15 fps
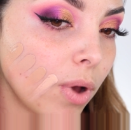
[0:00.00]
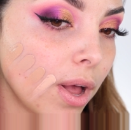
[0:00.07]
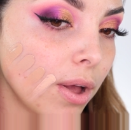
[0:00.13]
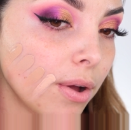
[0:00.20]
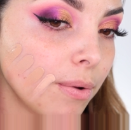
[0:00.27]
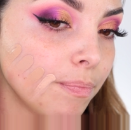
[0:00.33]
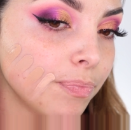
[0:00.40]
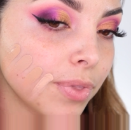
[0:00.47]

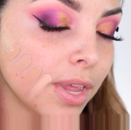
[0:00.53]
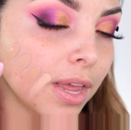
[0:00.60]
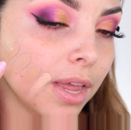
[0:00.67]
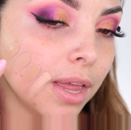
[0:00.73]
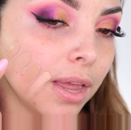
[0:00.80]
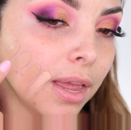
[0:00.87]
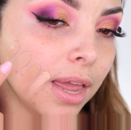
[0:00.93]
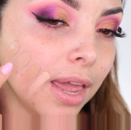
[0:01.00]
well.
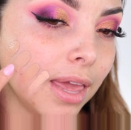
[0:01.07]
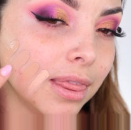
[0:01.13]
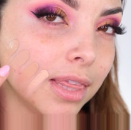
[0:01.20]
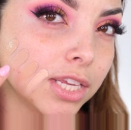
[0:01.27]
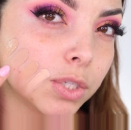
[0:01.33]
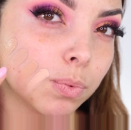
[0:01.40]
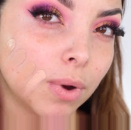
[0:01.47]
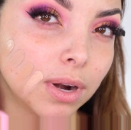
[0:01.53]
And
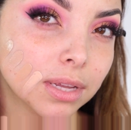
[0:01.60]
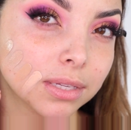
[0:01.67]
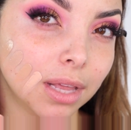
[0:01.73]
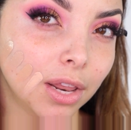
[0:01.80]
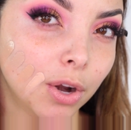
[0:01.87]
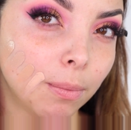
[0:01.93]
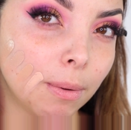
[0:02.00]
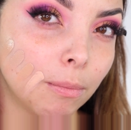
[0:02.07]
this one is
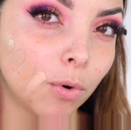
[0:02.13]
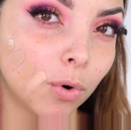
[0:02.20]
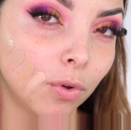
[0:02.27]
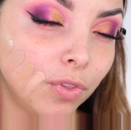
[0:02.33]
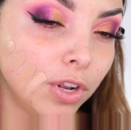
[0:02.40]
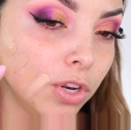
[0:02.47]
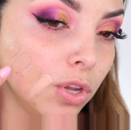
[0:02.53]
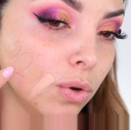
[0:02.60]
a little bit more
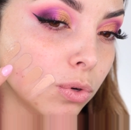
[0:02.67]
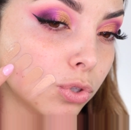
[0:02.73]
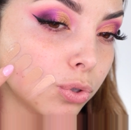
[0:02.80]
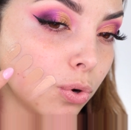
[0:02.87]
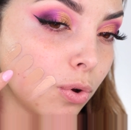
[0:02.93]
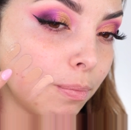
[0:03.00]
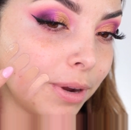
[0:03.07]
on the neutral,